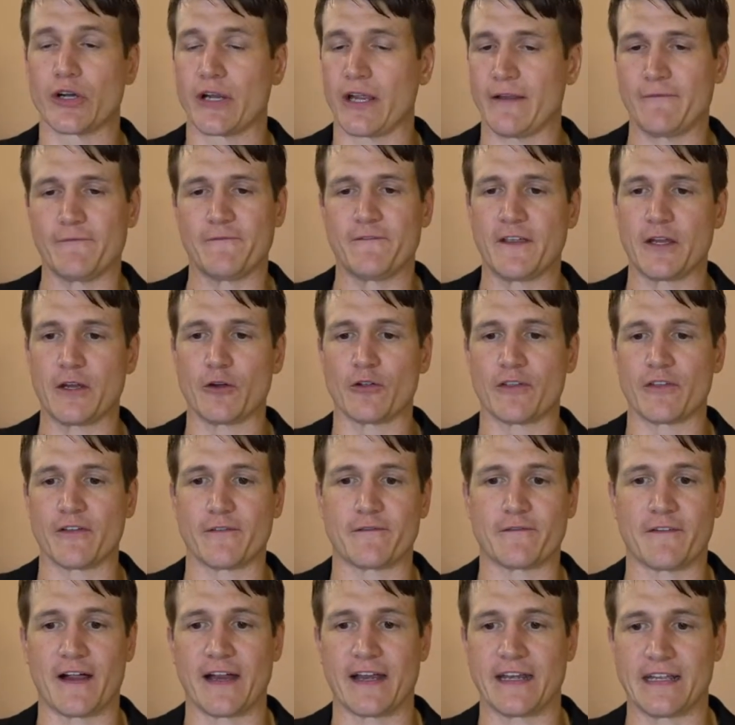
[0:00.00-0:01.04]
and figure their
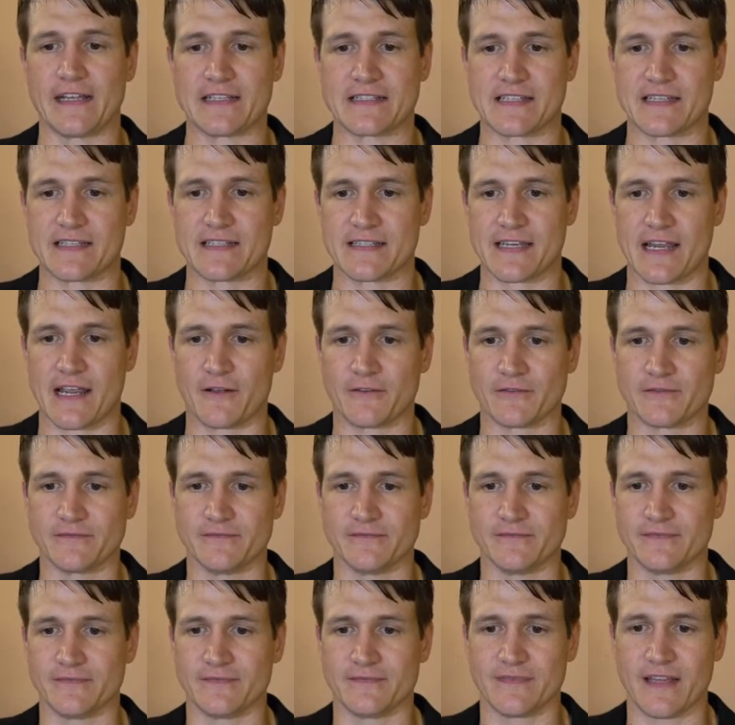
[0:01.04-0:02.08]
finances out.
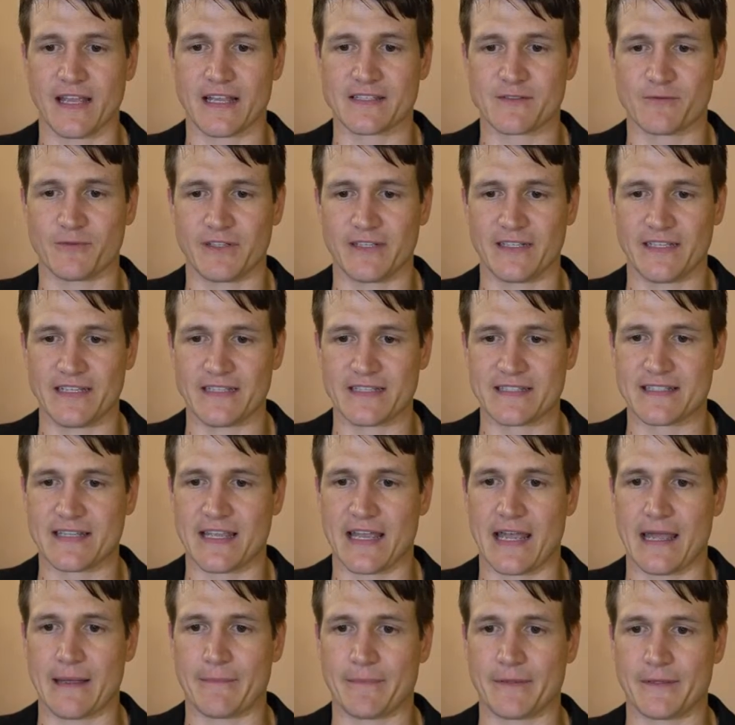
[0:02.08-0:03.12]
That's what needs to
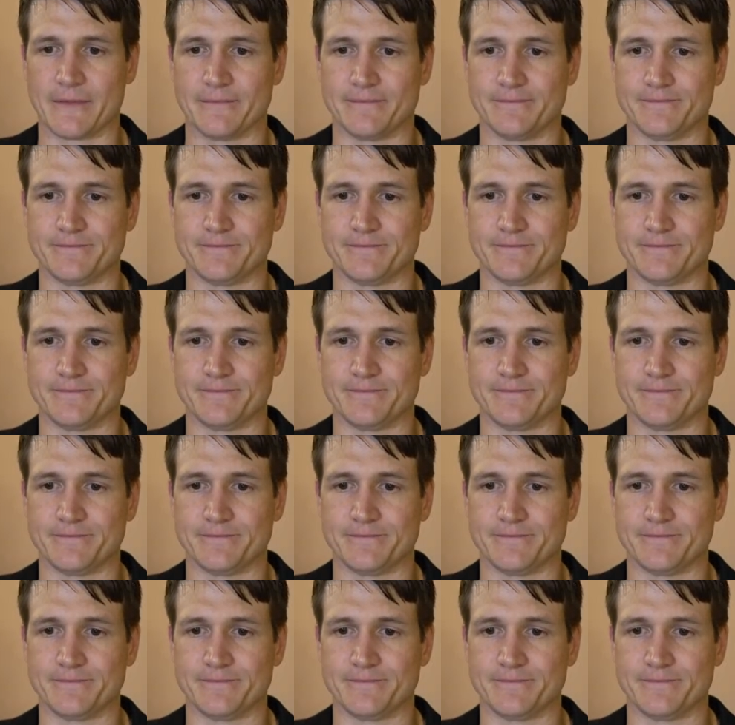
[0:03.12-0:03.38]
happen.